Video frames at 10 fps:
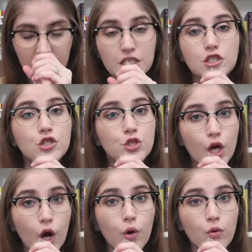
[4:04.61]
is
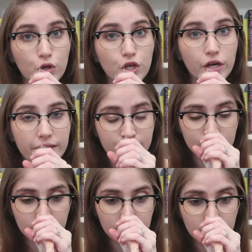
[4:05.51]
so good.
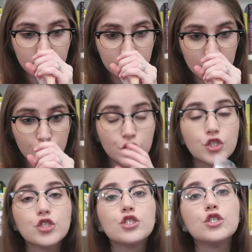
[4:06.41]

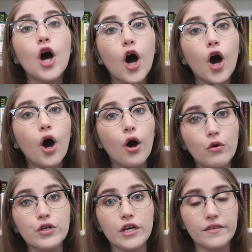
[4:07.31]

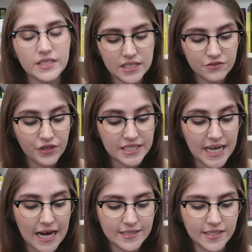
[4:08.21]
So good. This is
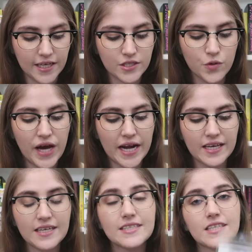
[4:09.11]
fantastic. So that
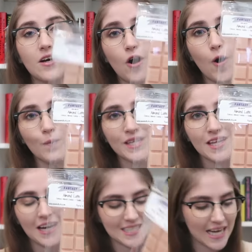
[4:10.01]
is Almond
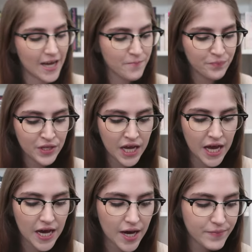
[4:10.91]
Latte.
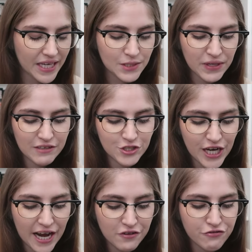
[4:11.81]
Up next we have
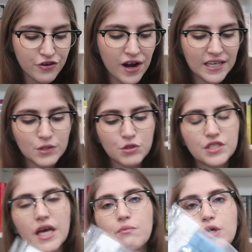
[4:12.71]
Jack Frost, which
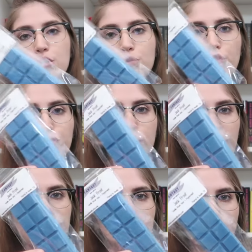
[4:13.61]
is a beautiful
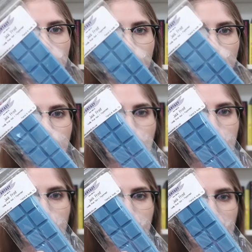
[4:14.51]
kind of darker
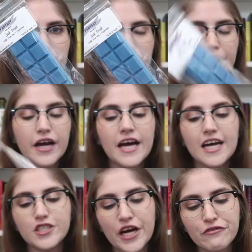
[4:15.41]
blue color.
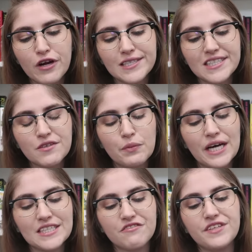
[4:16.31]
Jack Frost is a
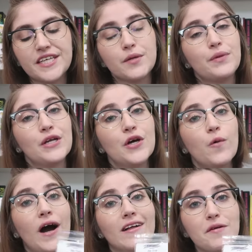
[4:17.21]
blend of vanilla bean,
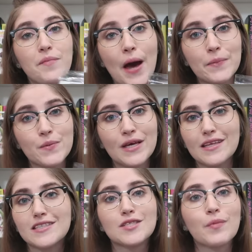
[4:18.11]
Noel, and peppermint.
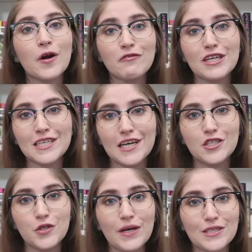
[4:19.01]
This is perfect to
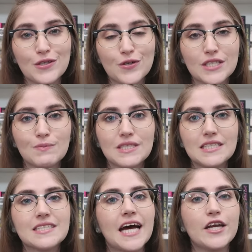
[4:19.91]
get you into the Christmas
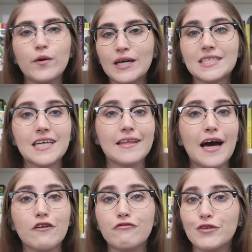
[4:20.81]
season. I know I say that a